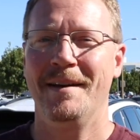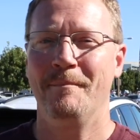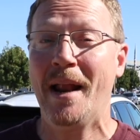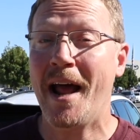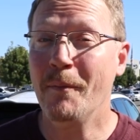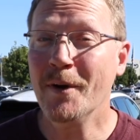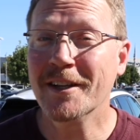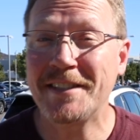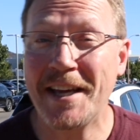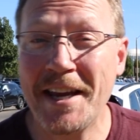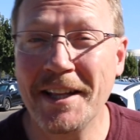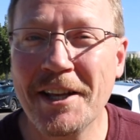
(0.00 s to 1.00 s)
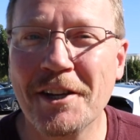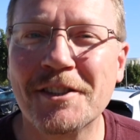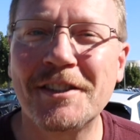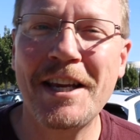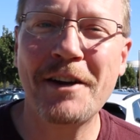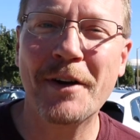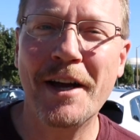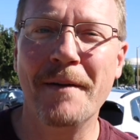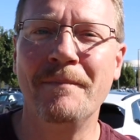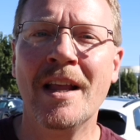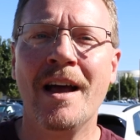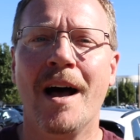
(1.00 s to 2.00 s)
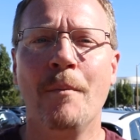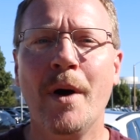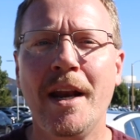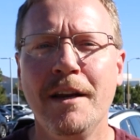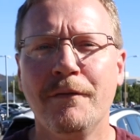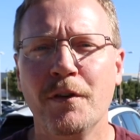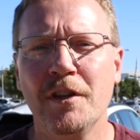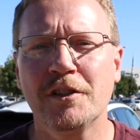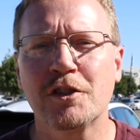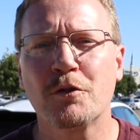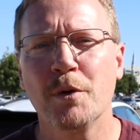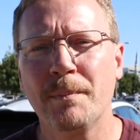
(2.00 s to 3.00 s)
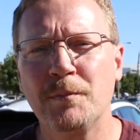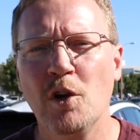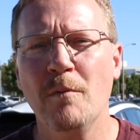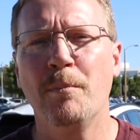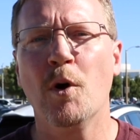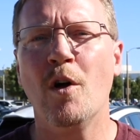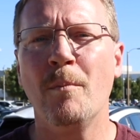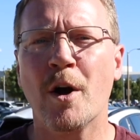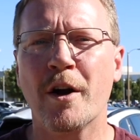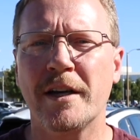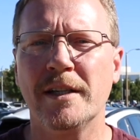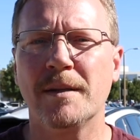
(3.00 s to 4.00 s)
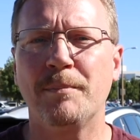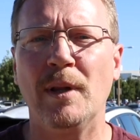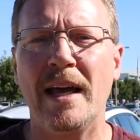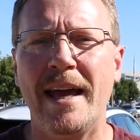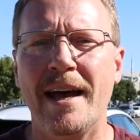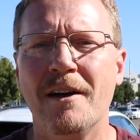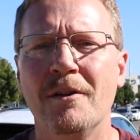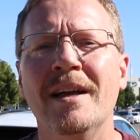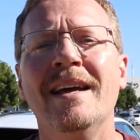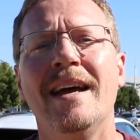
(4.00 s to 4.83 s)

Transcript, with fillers: But I will tell you a little secret. I'm waiting for this crypto bull market to play out,